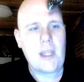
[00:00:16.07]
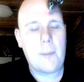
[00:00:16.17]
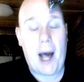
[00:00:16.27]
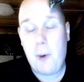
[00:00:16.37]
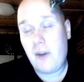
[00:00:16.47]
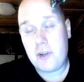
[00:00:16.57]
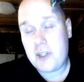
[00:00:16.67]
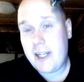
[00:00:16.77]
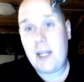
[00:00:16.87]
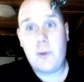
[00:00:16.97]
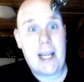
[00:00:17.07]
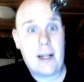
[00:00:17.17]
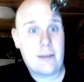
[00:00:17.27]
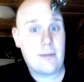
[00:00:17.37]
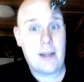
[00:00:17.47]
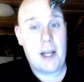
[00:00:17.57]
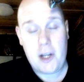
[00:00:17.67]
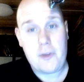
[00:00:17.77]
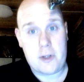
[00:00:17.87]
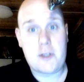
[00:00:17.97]
However, today we got
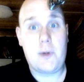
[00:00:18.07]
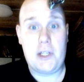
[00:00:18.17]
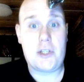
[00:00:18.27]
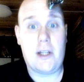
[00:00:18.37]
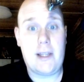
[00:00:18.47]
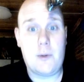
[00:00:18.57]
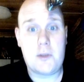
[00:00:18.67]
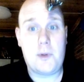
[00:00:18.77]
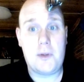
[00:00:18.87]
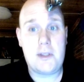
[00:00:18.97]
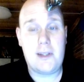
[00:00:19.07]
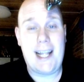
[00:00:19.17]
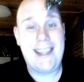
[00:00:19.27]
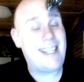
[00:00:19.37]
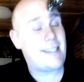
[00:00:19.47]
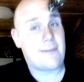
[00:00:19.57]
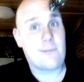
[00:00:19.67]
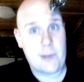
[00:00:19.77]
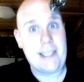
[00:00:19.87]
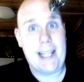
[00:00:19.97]
another screenshot that was posted, and this
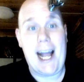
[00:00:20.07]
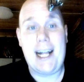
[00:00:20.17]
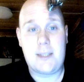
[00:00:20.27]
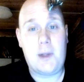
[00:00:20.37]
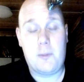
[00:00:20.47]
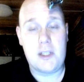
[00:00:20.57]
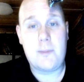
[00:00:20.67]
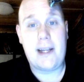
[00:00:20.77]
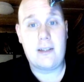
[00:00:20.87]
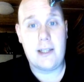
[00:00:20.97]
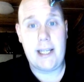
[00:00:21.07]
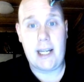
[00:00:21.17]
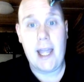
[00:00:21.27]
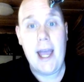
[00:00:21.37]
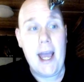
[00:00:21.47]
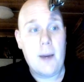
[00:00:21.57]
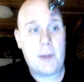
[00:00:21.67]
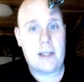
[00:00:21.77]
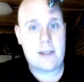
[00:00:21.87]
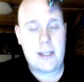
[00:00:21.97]
really has people speculating,
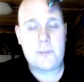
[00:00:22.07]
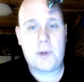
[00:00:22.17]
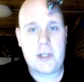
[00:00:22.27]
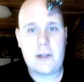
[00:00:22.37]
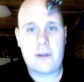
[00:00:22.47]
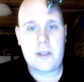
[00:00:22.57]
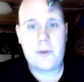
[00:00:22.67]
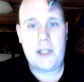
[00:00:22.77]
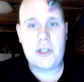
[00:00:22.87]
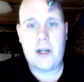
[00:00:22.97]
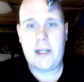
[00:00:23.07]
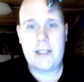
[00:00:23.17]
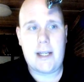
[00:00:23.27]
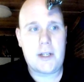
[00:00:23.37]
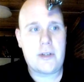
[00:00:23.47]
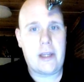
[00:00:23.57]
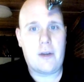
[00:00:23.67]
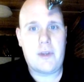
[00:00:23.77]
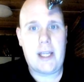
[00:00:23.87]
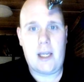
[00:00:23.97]
because this particular screenshot is actually
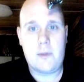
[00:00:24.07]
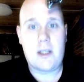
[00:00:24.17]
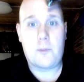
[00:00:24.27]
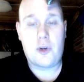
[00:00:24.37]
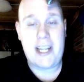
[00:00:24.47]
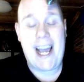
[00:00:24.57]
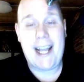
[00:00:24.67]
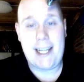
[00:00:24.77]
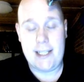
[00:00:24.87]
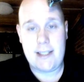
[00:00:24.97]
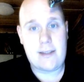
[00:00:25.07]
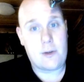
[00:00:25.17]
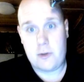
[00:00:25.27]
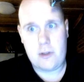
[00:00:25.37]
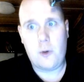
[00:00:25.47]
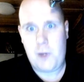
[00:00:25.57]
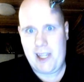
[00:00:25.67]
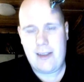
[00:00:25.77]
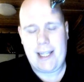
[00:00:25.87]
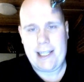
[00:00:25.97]
of the game's protagonists, or so we
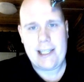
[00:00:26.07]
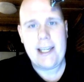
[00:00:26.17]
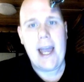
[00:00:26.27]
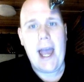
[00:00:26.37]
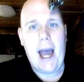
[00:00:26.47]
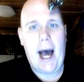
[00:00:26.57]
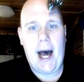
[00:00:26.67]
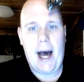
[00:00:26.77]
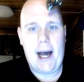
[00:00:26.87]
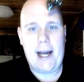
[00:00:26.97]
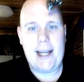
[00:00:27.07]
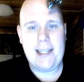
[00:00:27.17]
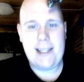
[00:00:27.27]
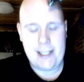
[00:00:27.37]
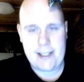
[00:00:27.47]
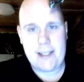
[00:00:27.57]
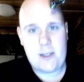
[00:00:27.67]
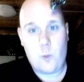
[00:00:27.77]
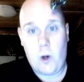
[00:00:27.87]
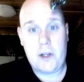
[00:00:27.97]
think. Uh, this
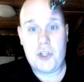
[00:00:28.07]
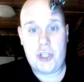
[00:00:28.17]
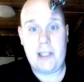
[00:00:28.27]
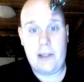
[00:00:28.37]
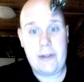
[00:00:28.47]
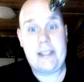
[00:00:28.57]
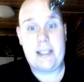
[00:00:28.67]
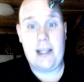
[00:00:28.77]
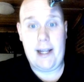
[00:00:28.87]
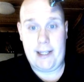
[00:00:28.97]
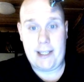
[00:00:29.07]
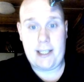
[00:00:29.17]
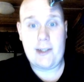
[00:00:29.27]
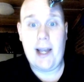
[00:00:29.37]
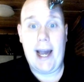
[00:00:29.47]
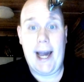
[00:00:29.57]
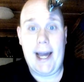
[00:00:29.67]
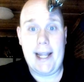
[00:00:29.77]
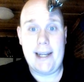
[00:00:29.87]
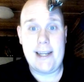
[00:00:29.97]
is what she looks like,
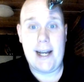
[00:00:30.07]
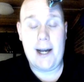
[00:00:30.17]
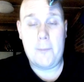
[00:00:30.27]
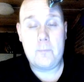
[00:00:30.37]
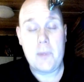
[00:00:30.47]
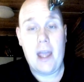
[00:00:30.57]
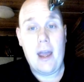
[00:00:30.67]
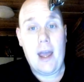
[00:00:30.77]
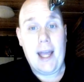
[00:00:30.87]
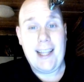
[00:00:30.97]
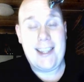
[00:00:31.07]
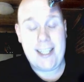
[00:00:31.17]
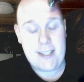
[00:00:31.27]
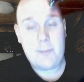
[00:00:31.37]
and um, this